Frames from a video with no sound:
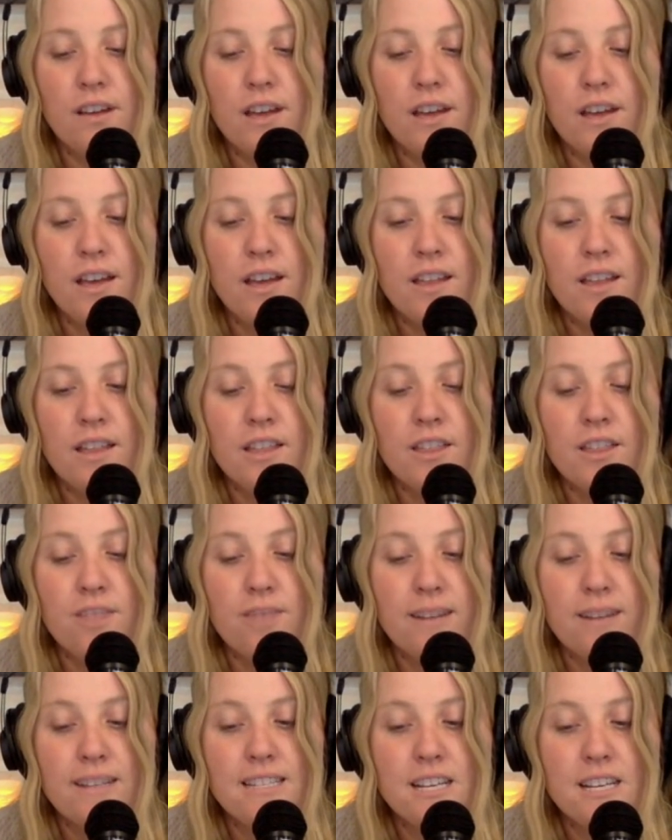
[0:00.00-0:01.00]
The
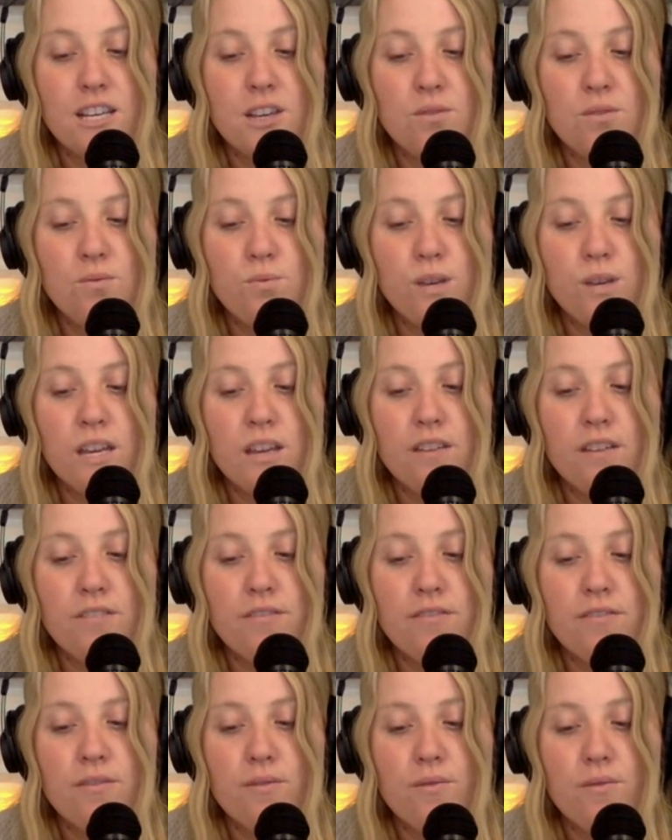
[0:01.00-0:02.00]
threads that you
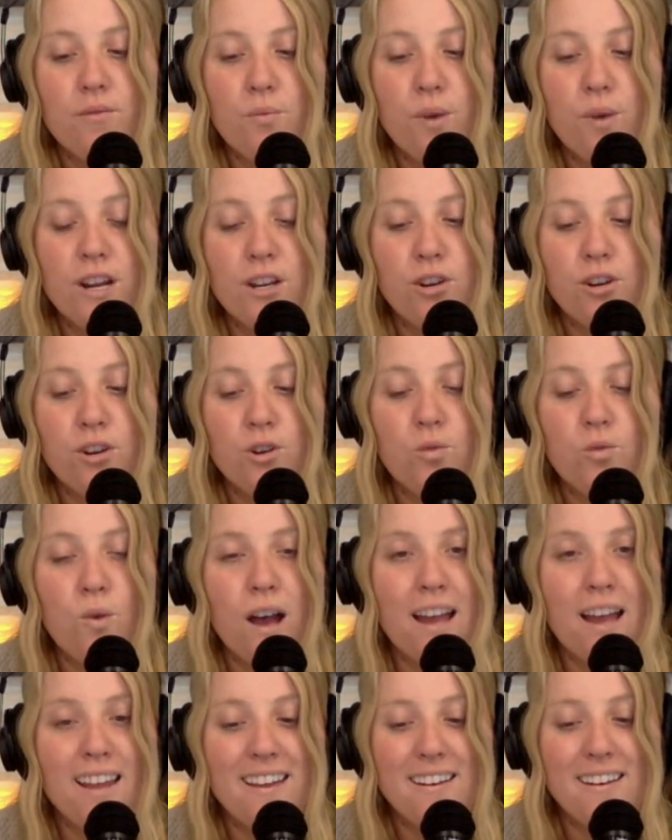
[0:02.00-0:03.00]
weave when you're
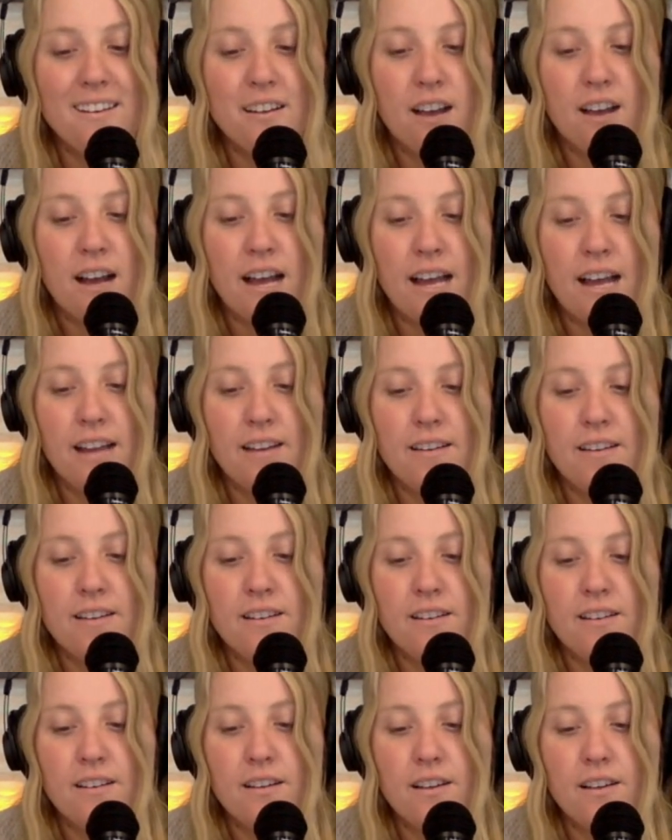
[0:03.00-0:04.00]
quiet and kind
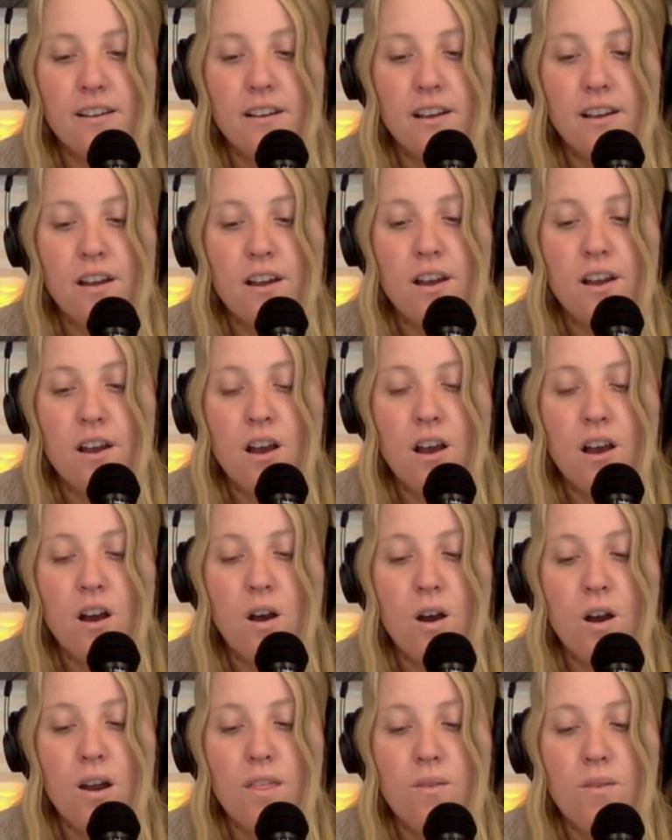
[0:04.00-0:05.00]

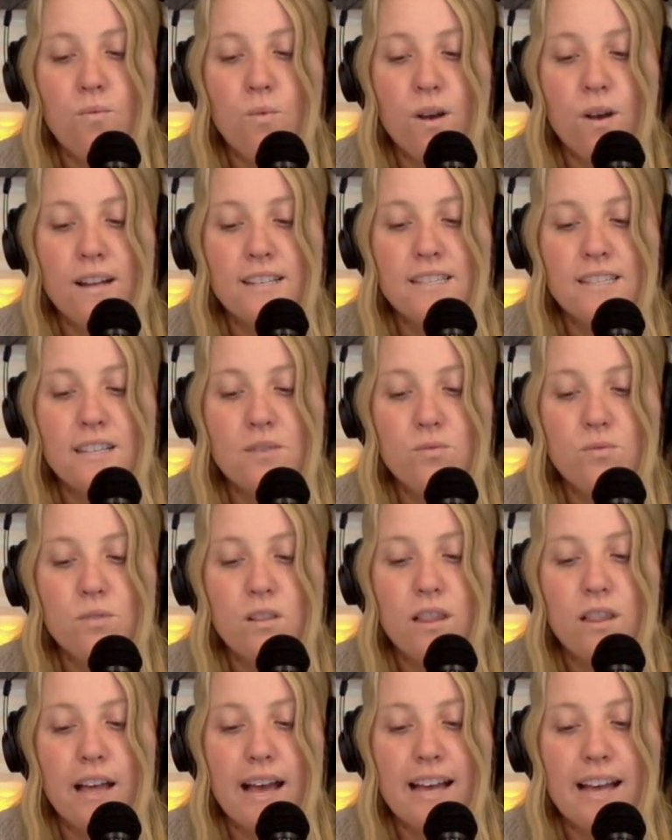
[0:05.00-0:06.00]
are the ones that will
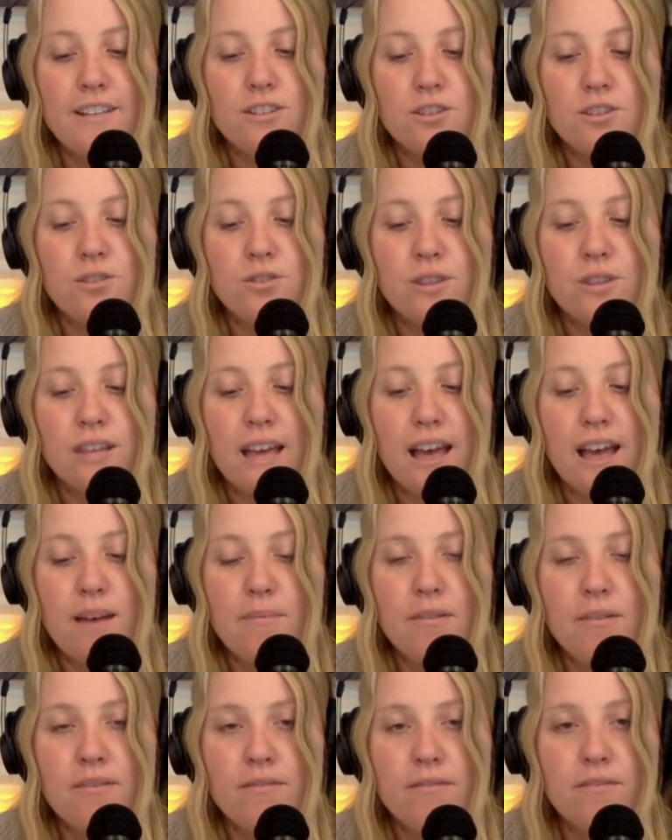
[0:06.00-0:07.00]
last through the ebb
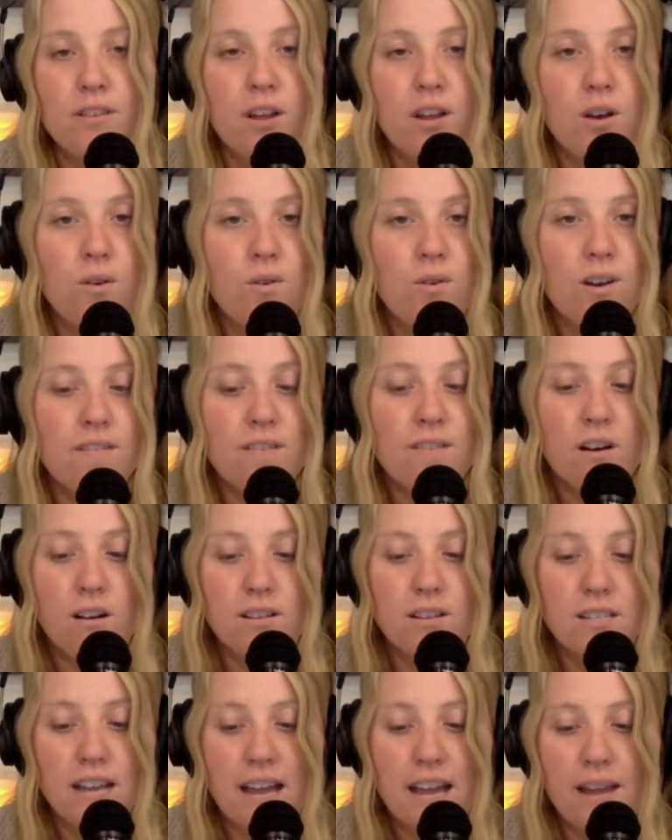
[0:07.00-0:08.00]
and flow of all
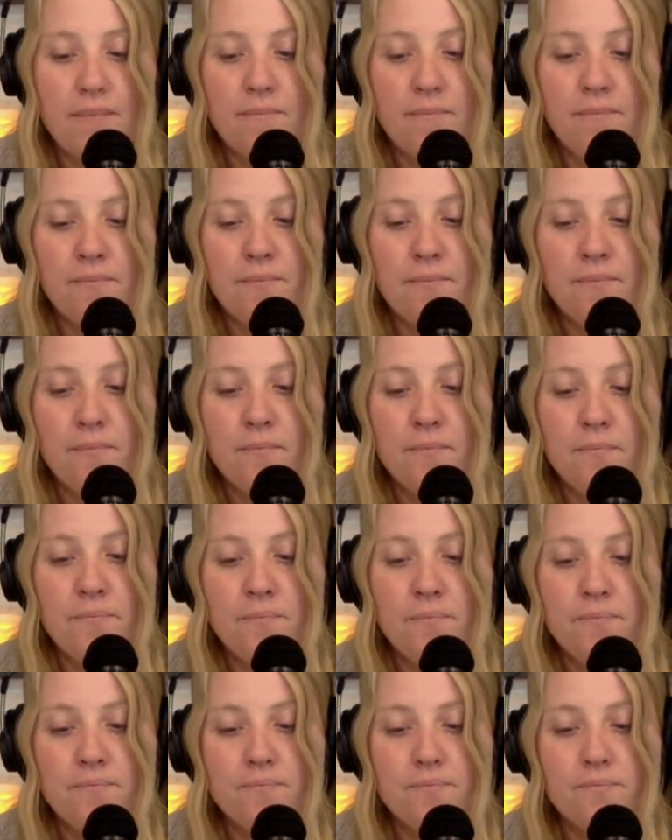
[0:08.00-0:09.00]
time.
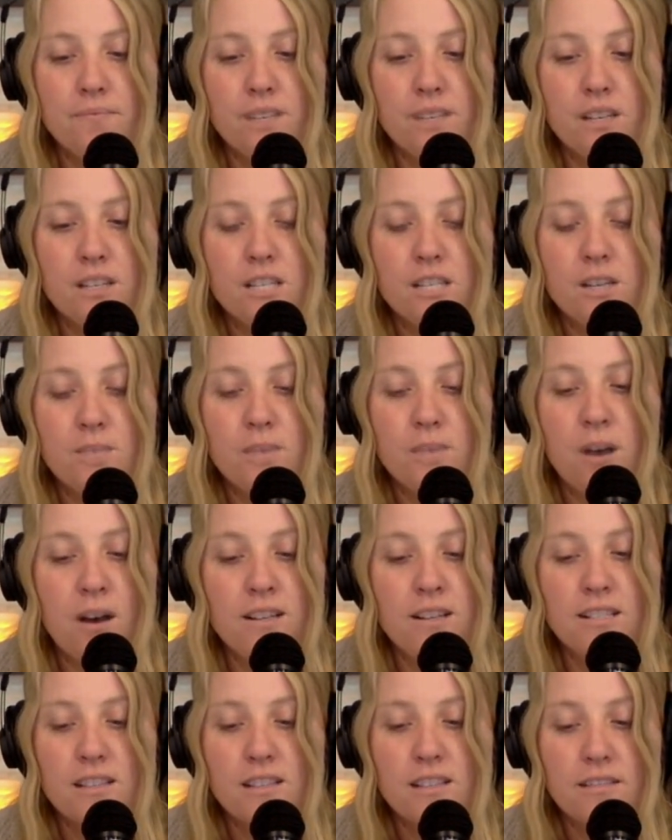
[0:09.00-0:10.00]
So
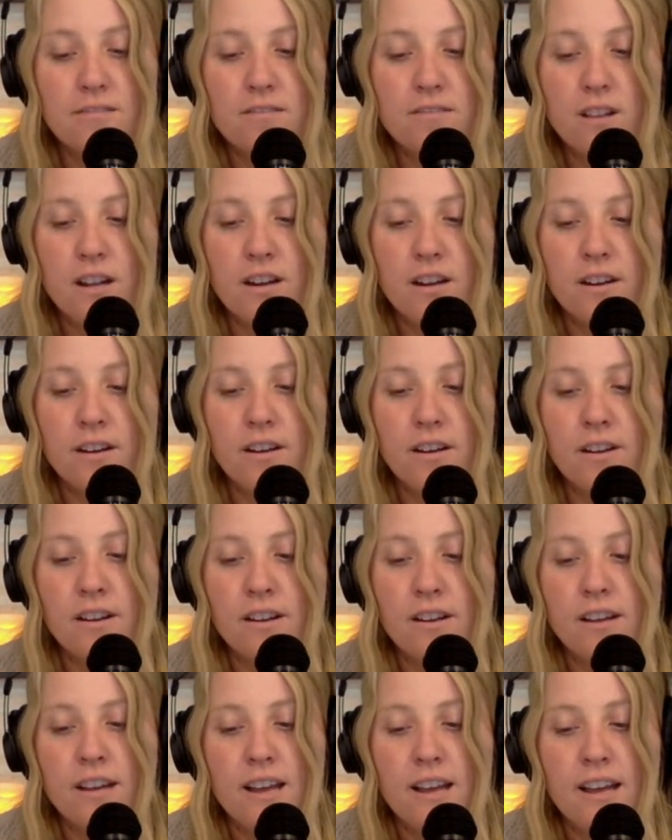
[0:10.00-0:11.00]
pause in the flutter,
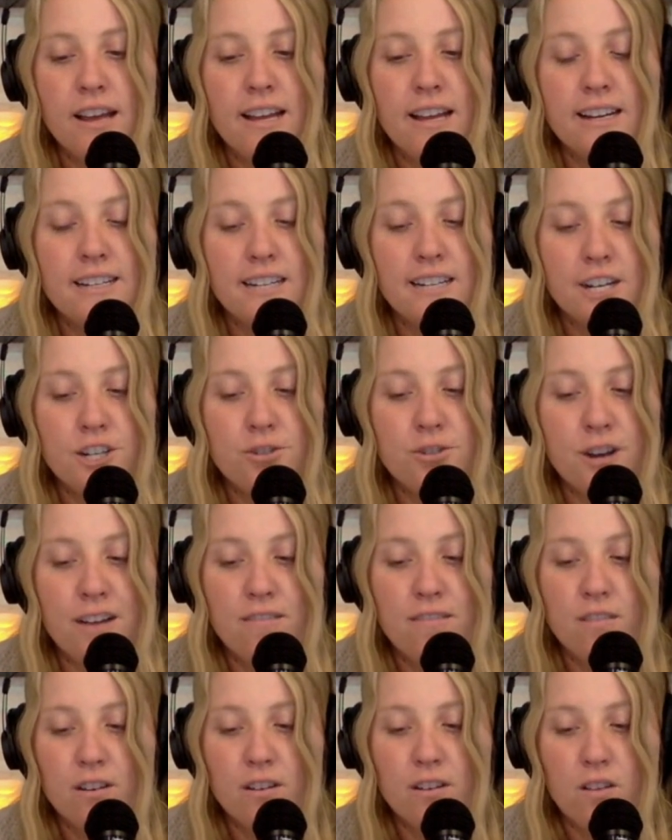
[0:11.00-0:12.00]
dear
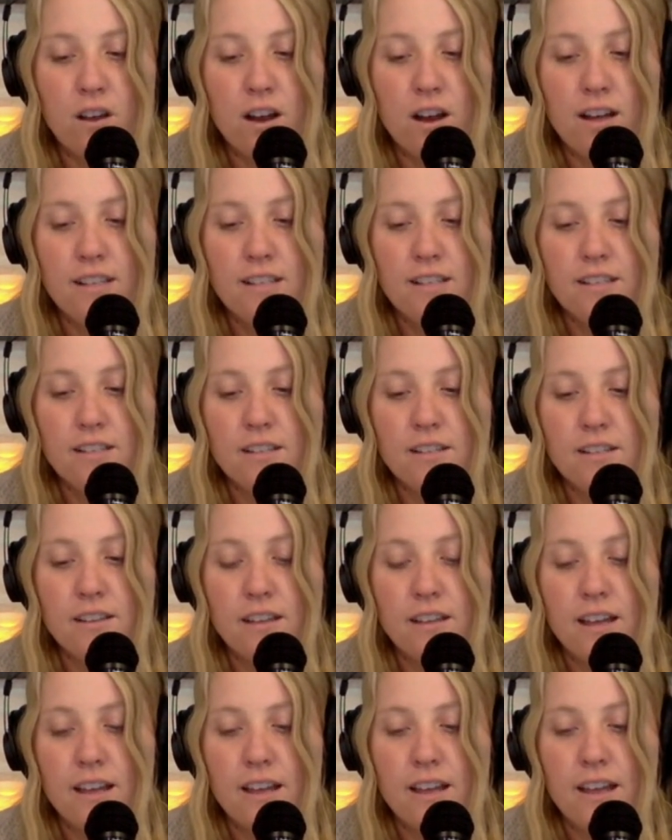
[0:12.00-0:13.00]
traveler lost,
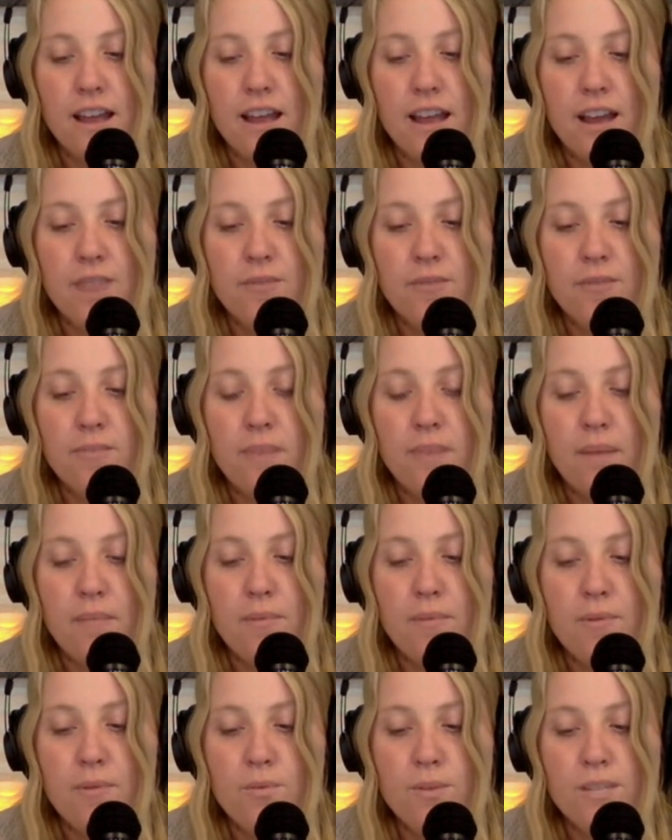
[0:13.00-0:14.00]
and remember
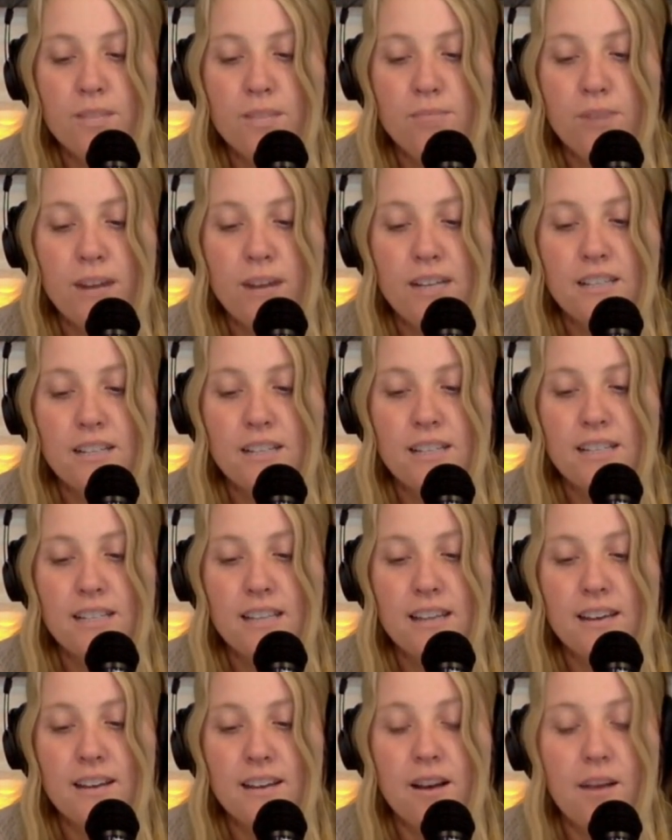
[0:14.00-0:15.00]
what's priceless
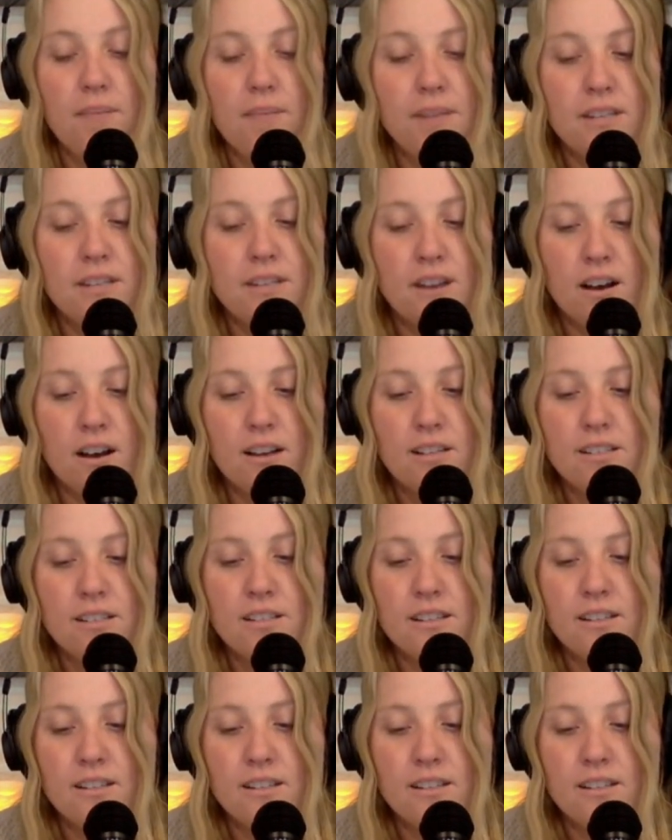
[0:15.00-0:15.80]
cannot be tossed.